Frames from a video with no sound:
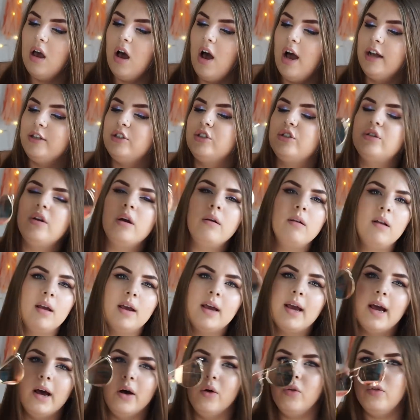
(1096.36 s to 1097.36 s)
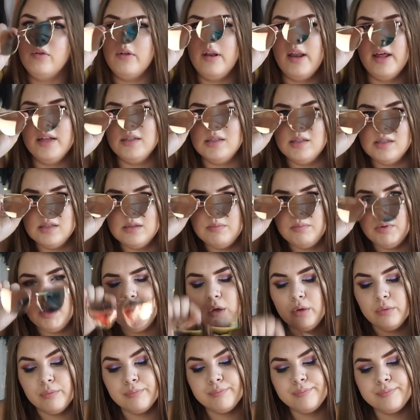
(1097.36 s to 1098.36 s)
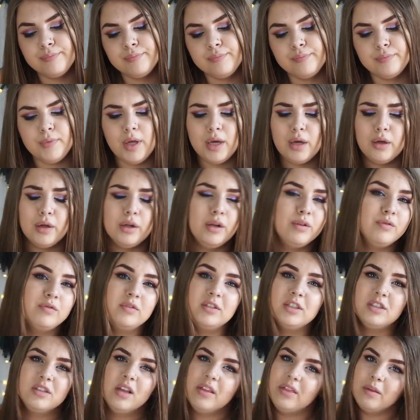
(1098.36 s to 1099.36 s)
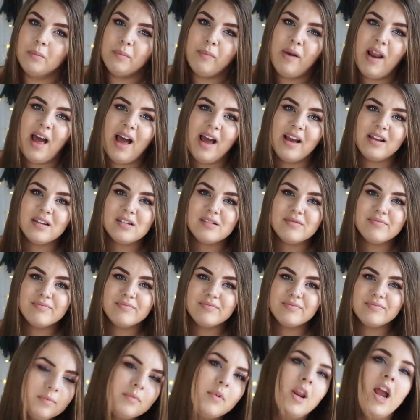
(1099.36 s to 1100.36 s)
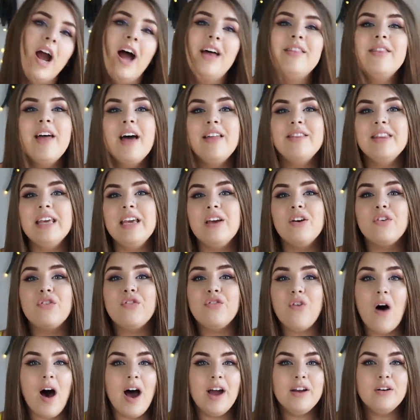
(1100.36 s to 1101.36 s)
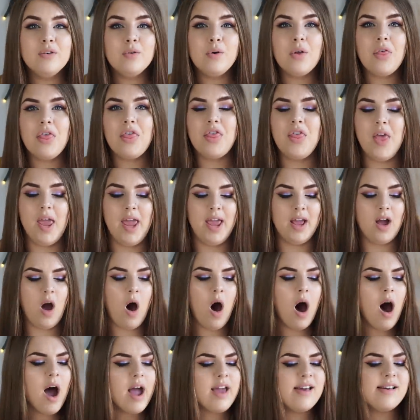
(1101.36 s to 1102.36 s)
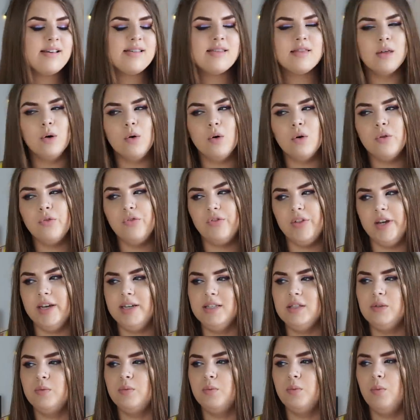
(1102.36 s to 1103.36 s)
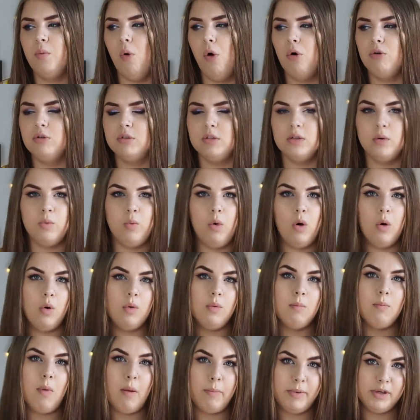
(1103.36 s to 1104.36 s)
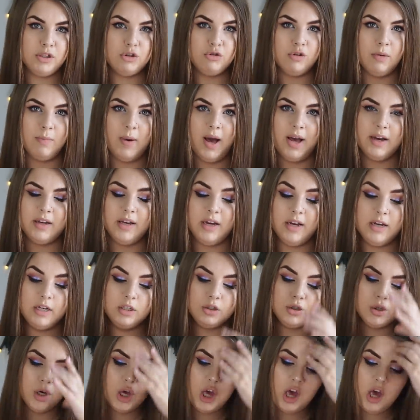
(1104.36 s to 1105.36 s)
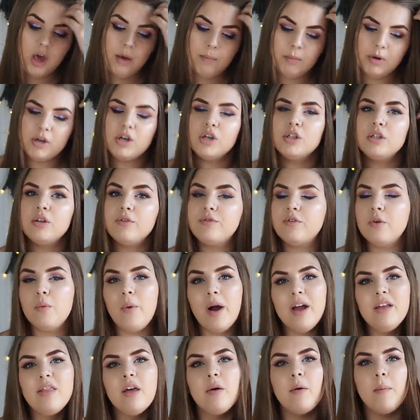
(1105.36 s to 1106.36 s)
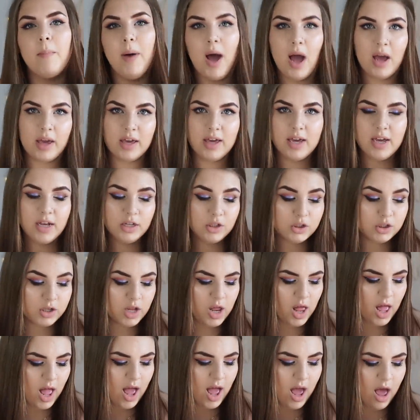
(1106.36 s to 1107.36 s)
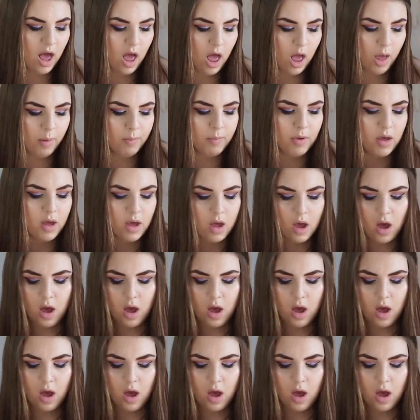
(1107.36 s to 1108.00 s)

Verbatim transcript: I just don't like how the lens is blue. They could have just done them black. And then the final thing, I thought this was what my mystery package because of the way they were packaged. Um,